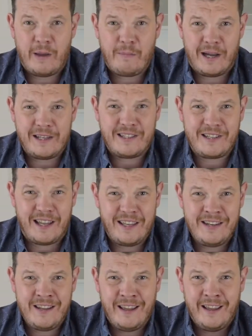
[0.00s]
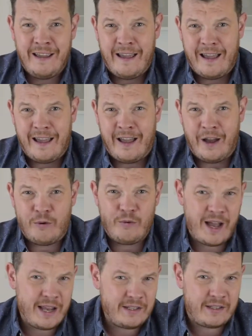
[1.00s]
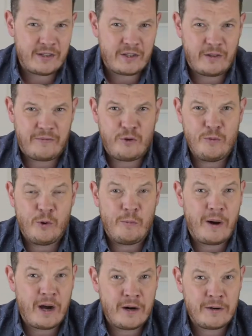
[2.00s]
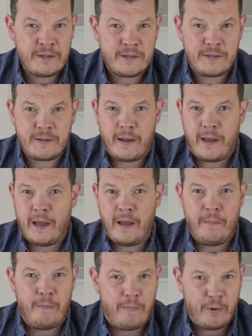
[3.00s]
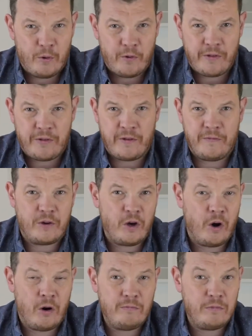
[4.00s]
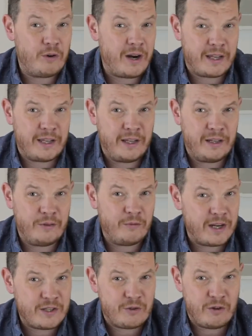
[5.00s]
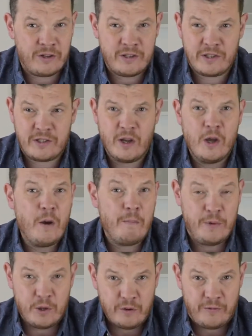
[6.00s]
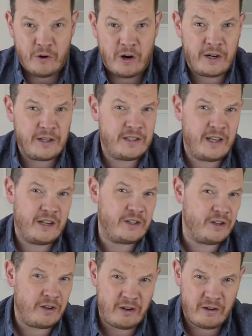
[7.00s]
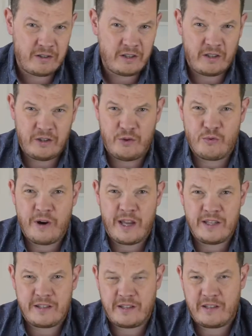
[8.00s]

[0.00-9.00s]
by design. Reims has got a few more bars. Both have got cracking restaurants, beautiful architecture, great